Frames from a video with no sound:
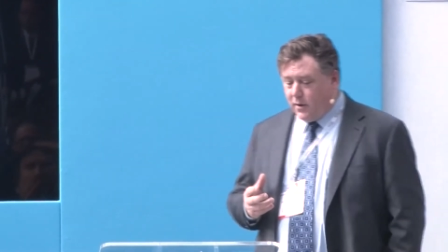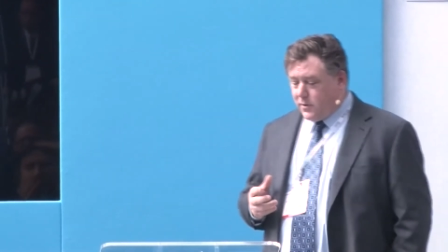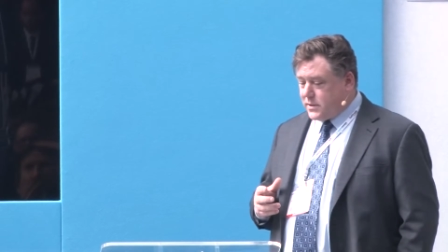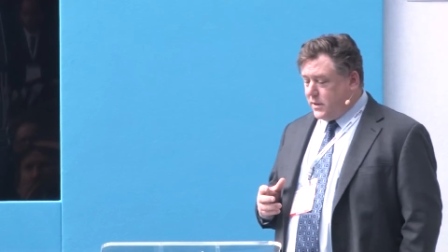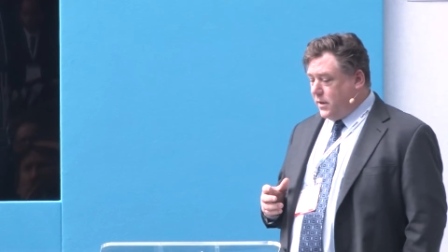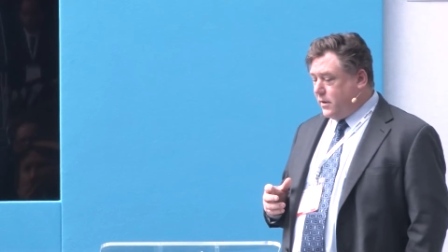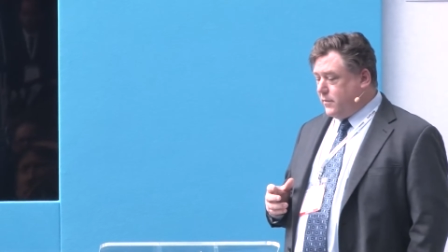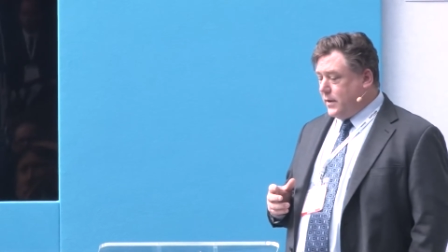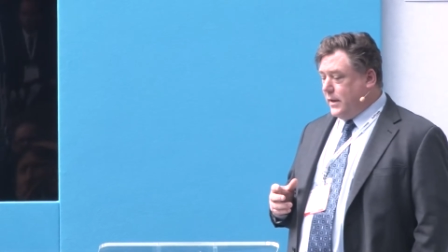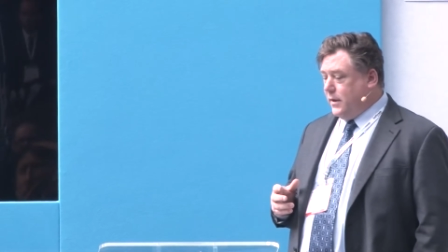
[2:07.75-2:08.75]

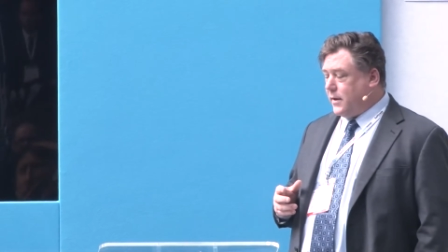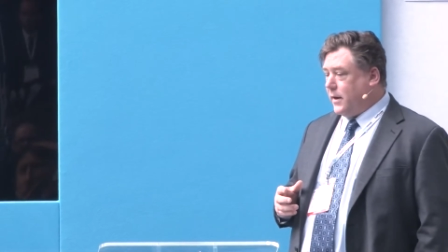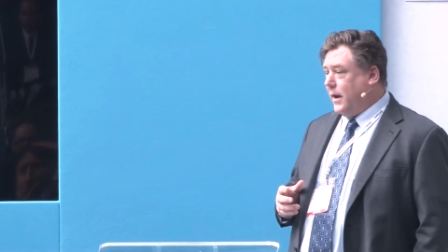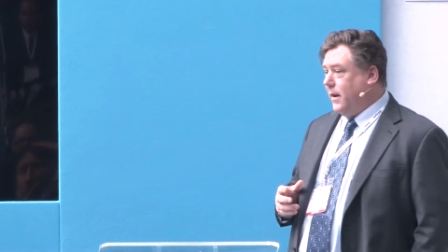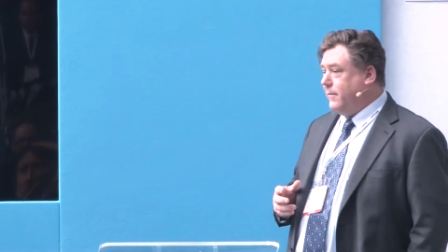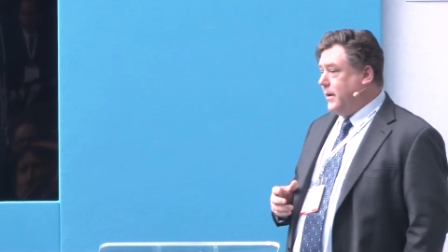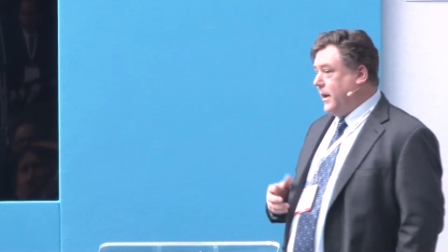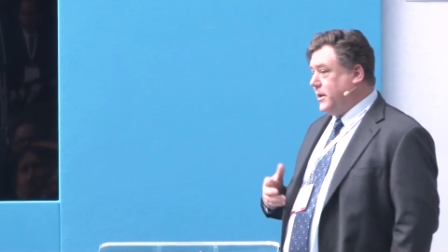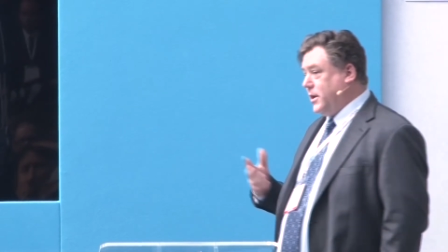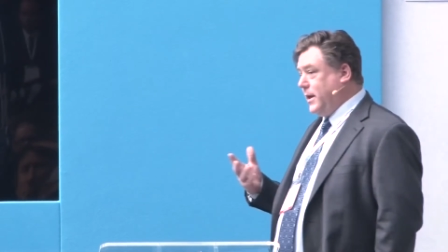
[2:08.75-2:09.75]
Alternatively, you can have an
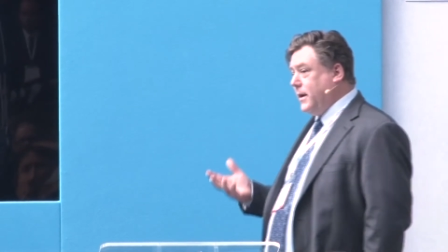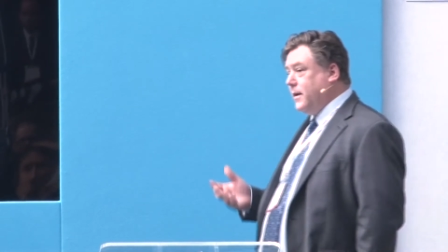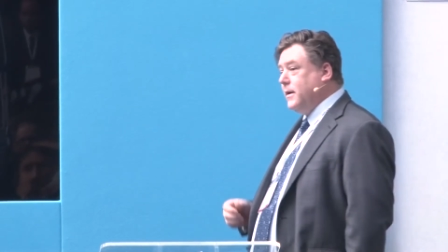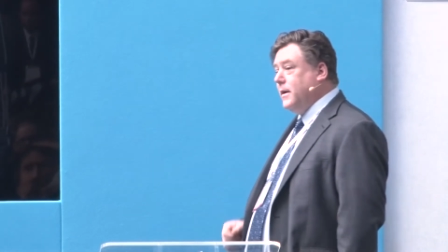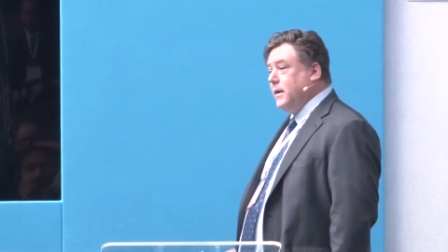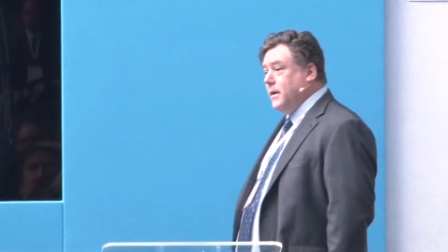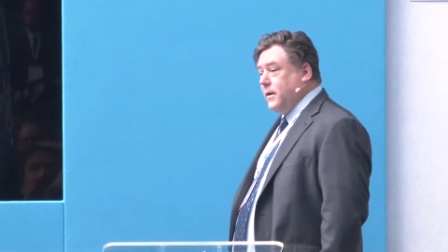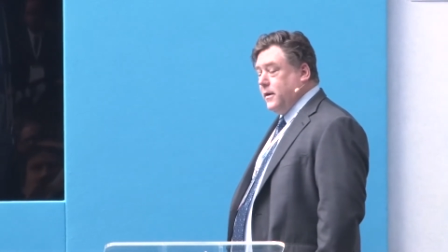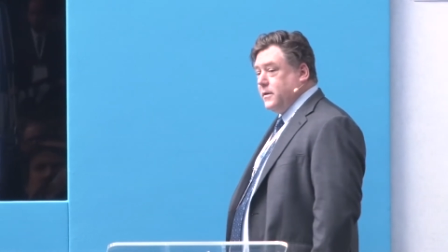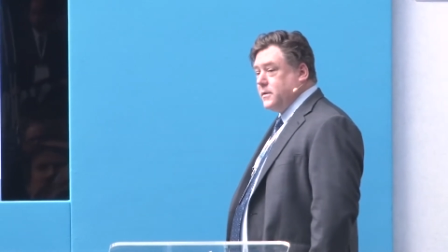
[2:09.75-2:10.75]
engineer
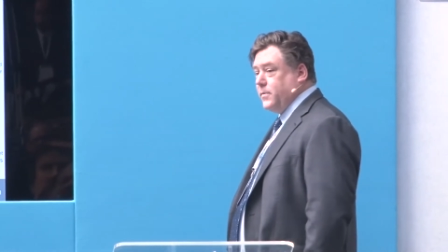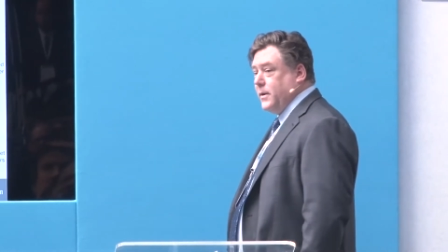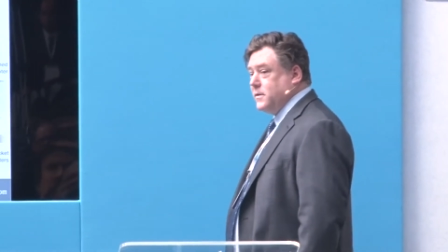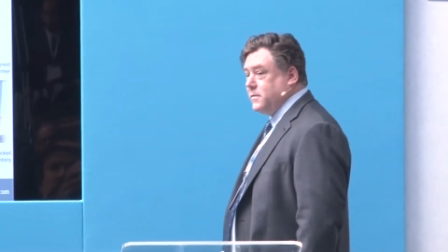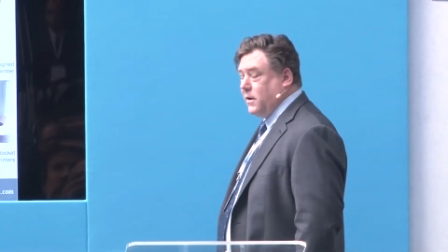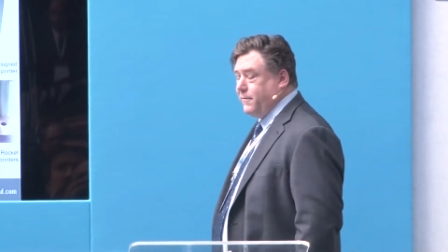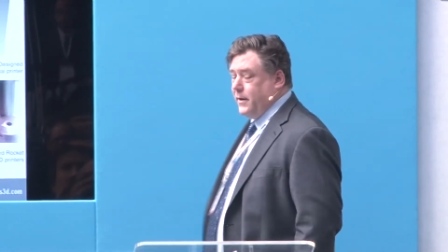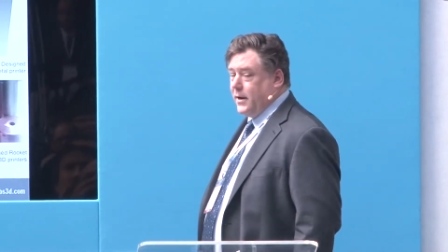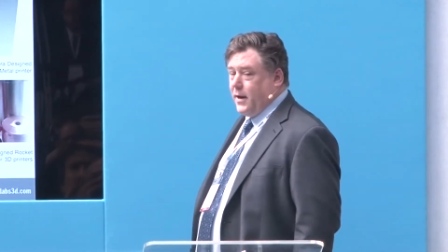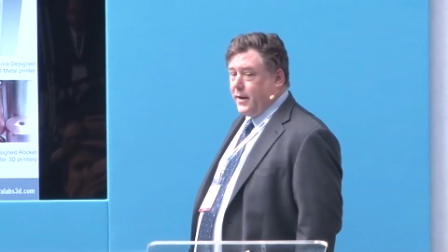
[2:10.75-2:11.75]
use a piece of
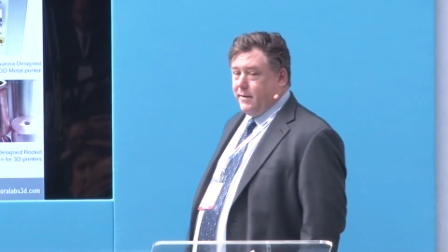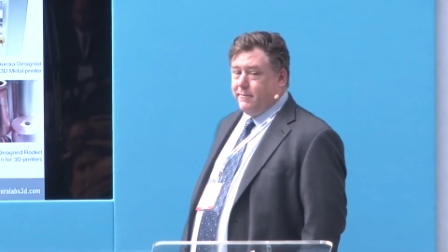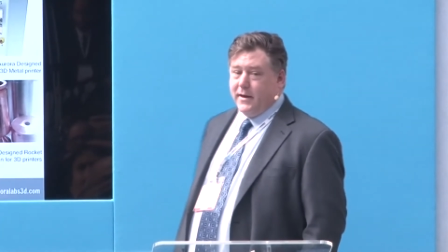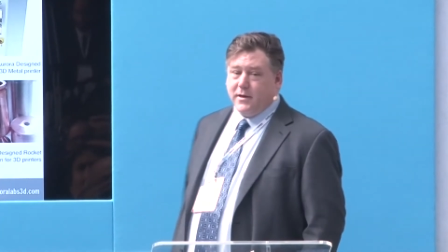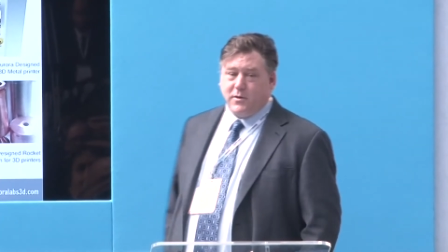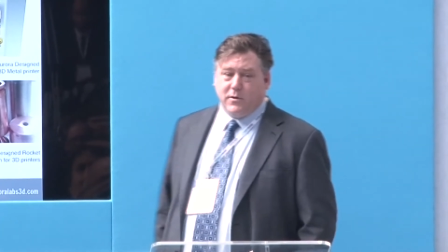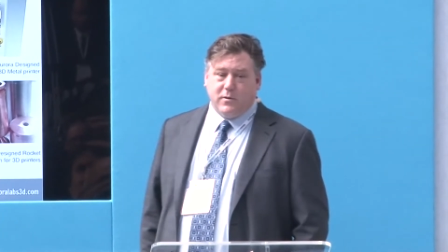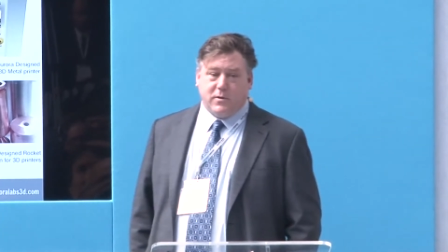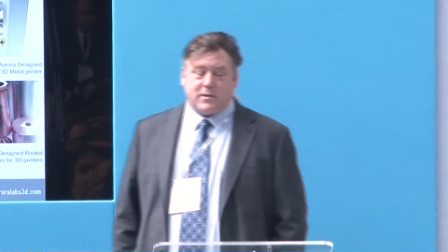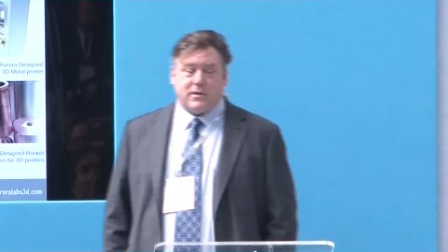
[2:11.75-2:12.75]
software like Inventor
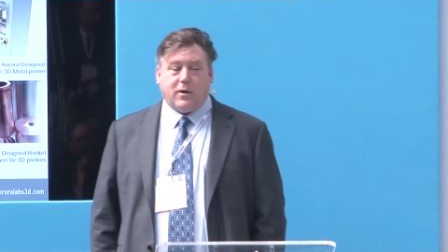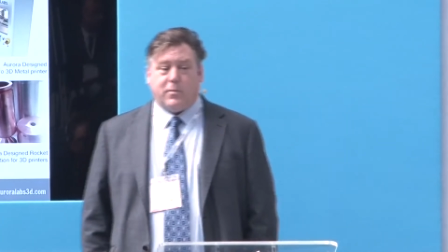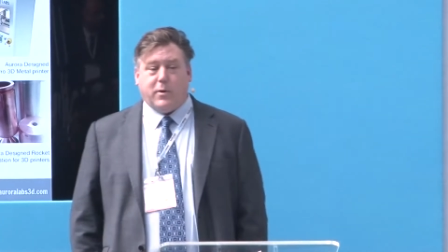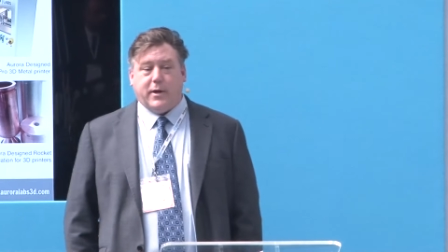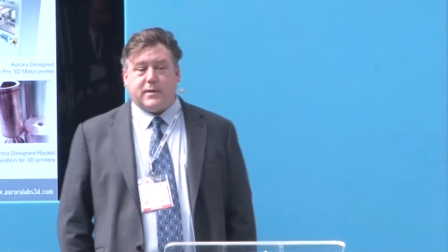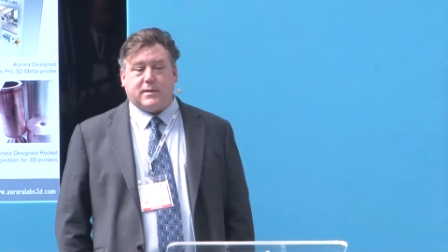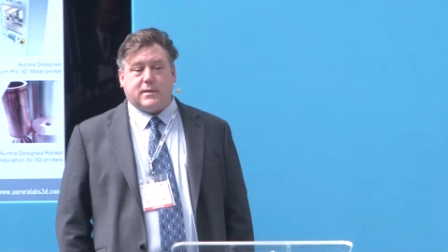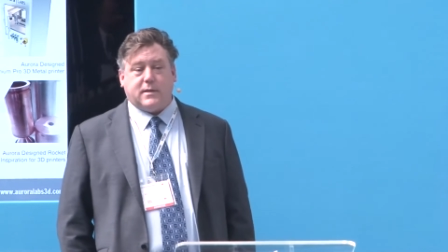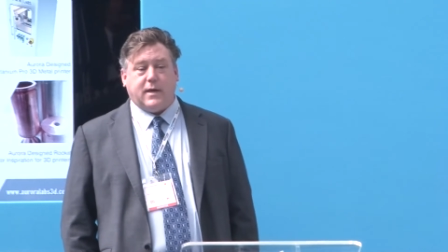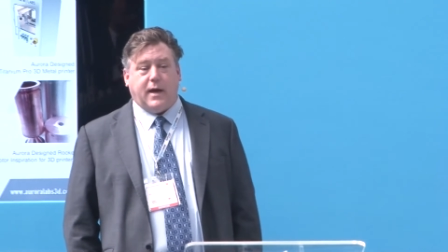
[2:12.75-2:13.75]
or
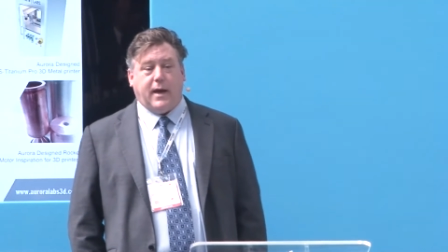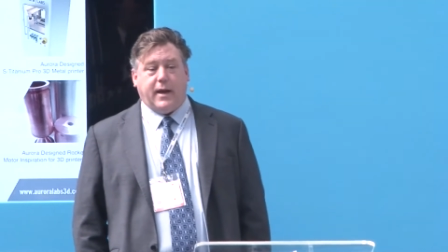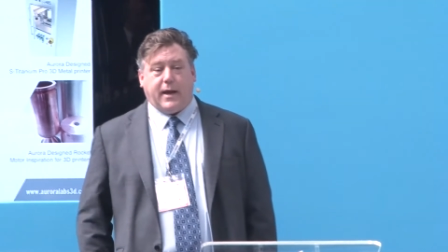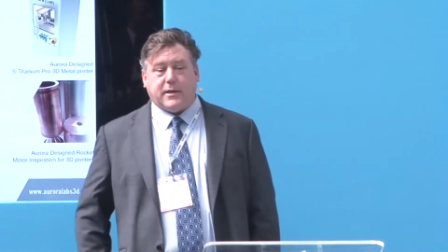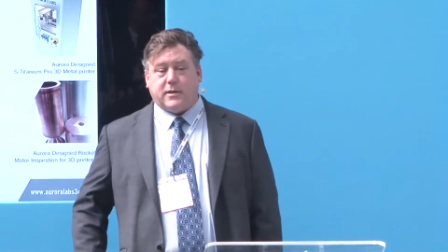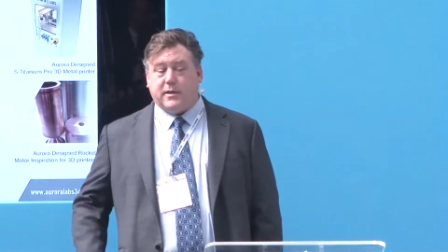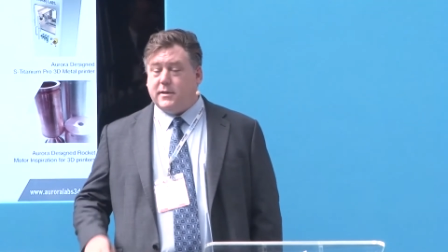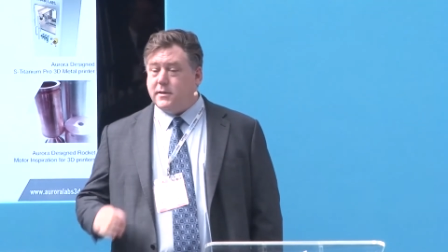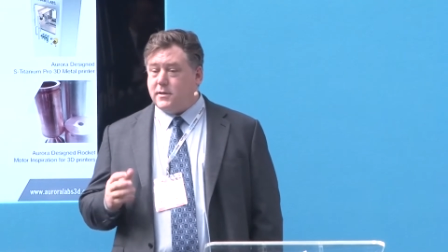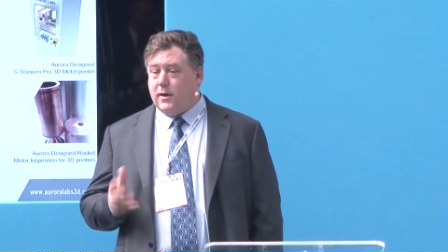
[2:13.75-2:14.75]
SolidWorks and actually
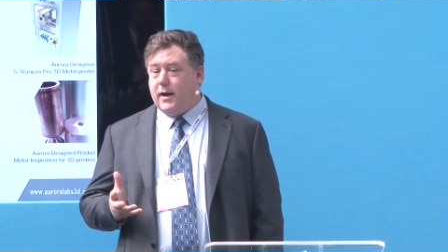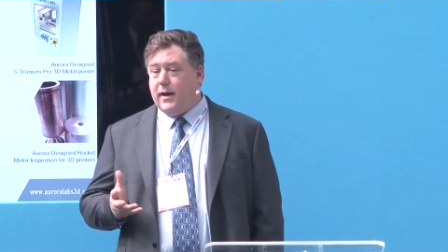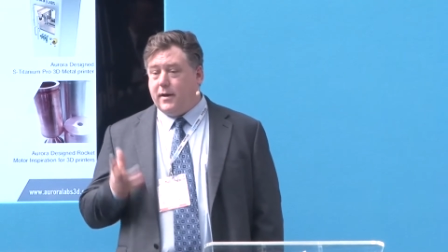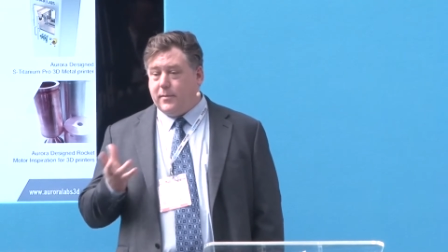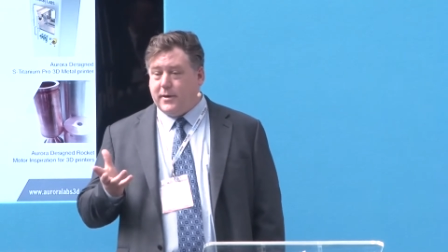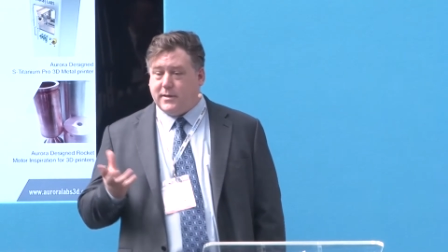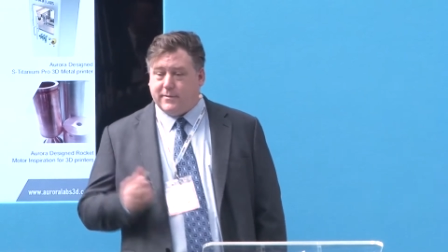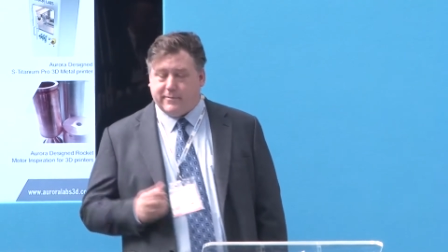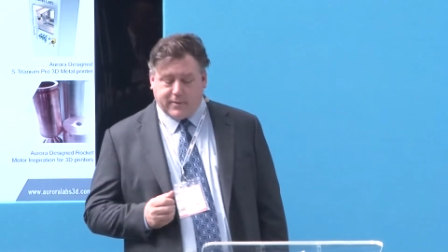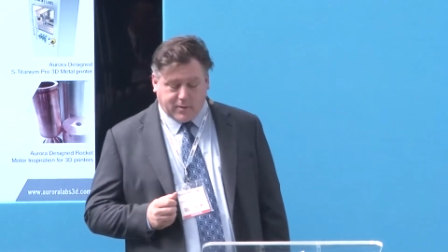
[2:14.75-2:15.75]
design a piece
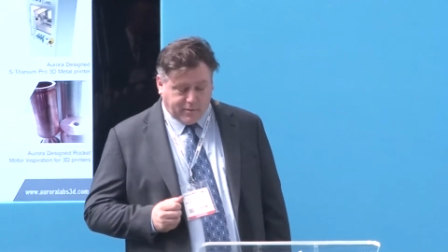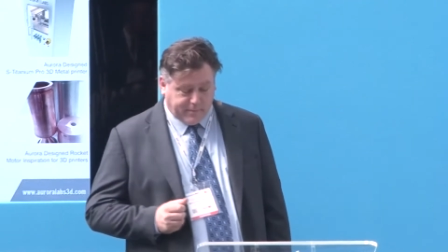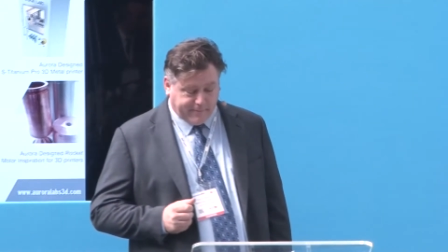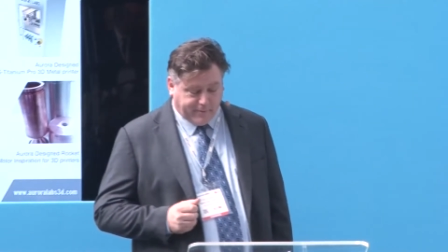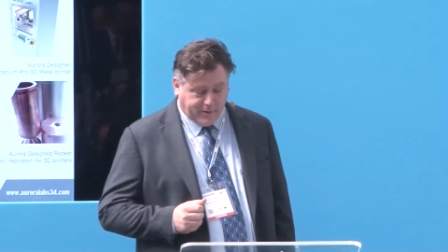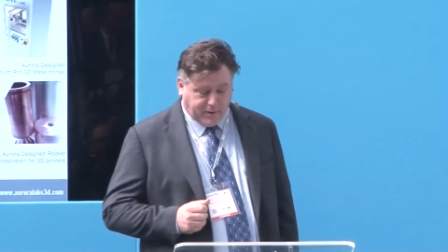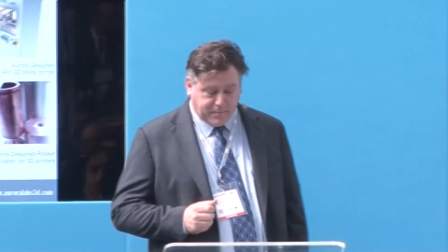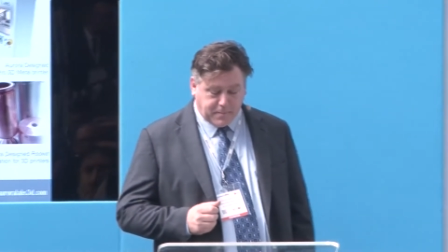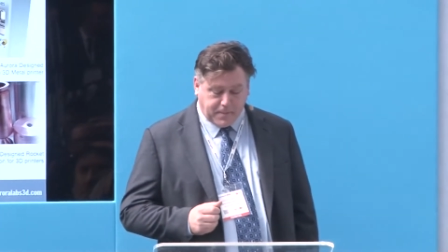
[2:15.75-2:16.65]
of equipment for you.